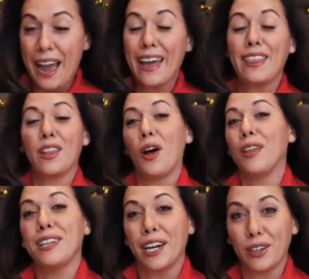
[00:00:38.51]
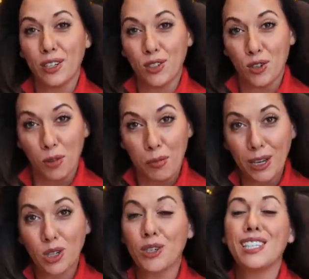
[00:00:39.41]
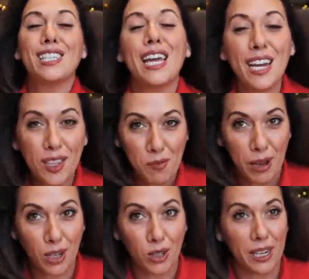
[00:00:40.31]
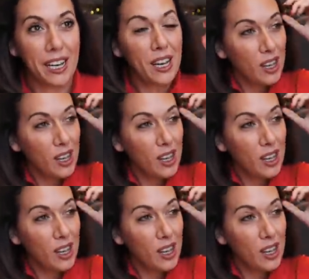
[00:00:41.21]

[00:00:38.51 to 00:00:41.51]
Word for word: And then all the decorations for the big tree stayed on the big tree.